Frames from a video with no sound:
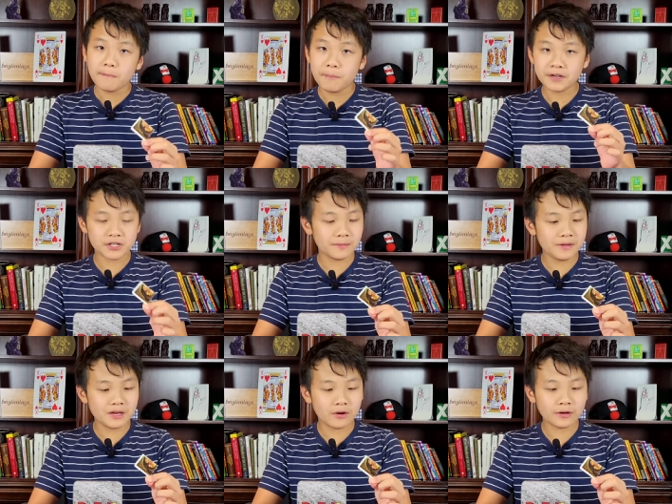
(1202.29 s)
But to
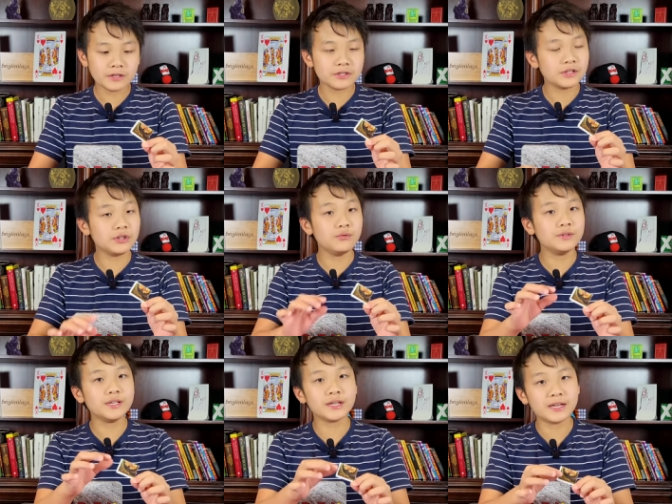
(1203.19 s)
be honest,
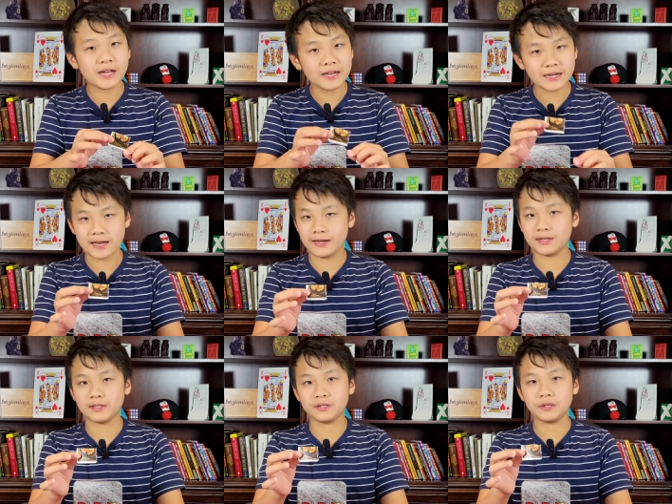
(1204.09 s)
using an
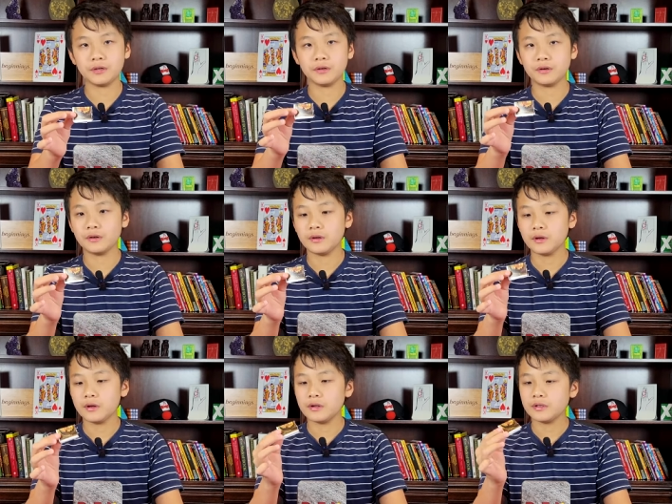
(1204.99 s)
index
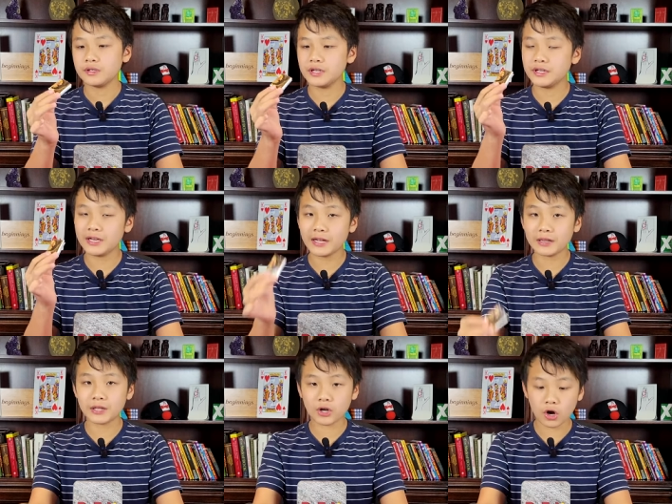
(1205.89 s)
to
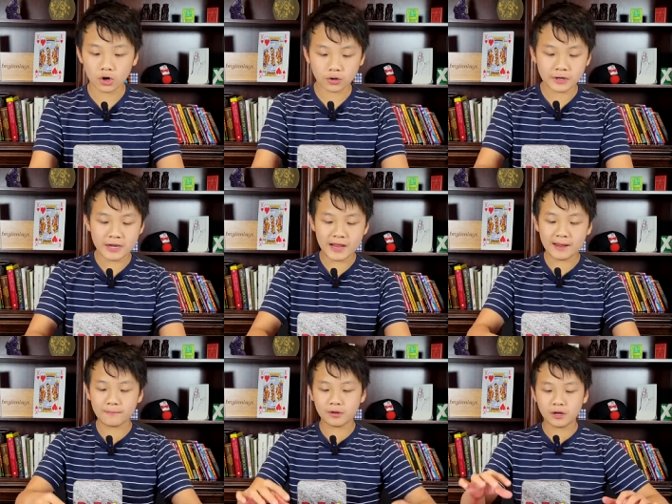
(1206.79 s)
get the card
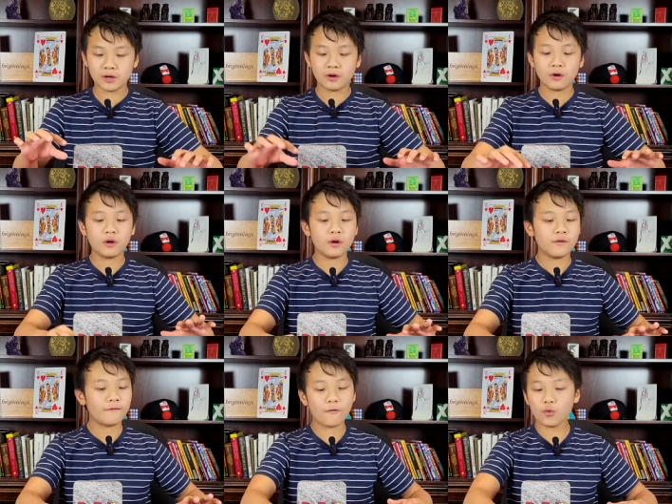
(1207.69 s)
named
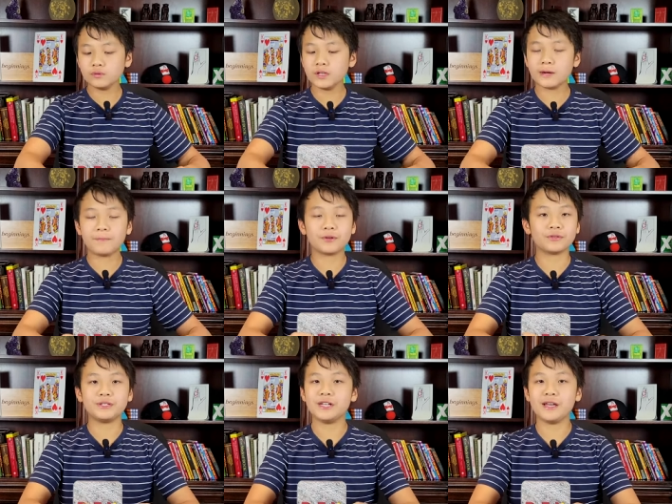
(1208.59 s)
folded up
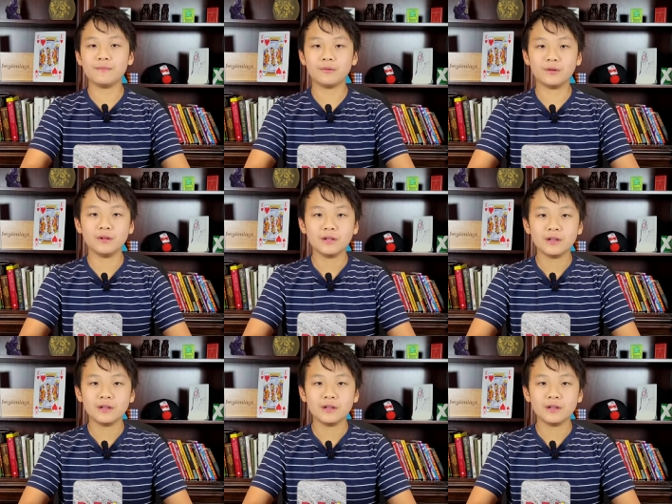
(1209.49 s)
on the table.